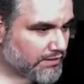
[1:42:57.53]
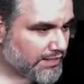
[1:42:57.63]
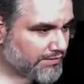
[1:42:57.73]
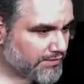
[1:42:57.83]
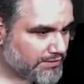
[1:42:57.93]

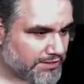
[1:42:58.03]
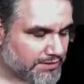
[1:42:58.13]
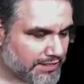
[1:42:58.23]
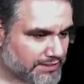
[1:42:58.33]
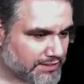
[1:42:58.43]
I never know what to do
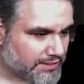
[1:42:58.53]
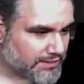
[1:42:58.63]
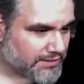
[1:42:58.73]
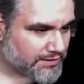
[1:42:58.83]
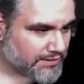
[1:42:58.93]
with hands like
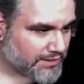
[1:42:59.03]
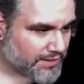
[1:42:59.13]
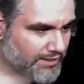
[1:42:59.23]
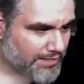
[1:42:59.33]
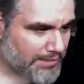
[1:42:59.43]
this. Like
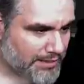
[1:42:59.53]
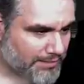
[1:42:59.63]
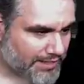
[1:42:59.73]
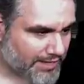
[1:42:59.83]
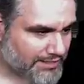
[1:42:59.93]
I like being able
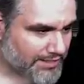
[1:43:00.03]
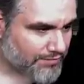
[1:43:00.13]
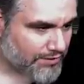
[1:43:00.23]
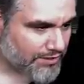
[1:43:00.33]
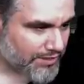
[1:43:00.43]
to cast
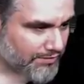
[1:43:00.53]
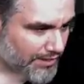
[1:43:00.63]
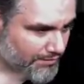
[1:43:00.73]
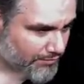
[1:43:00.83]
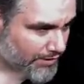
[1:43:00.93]
everything and
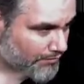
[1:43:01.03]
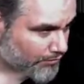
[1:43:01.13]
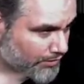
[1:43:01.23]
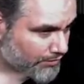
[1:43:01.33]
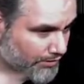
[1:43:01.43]
have have
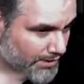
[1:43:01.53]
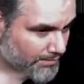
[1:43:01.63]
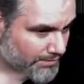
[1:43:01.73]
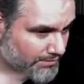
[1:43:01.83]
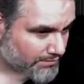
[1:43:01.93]
early
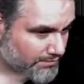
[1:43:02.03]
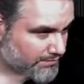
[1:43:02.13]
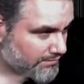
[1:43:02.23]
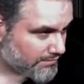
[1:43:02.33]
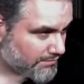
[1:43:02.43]
ramp,
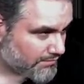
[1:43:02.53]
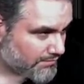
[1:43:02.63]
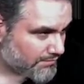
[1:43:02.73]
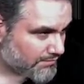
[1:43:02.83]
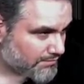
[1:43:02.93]
and
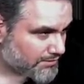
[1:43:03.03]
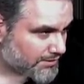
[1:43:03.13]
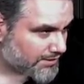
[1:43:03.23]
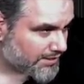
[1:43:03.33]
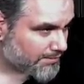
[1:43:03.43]
I'm just
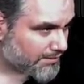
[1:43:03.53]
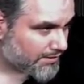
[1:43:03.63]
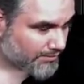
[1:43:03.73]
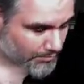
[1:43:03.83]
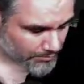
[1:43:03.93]
gonna keep it. I
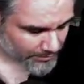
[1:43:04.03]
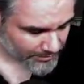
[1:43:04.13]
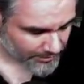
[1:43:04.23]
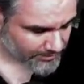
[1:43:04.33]
don't know what we're playing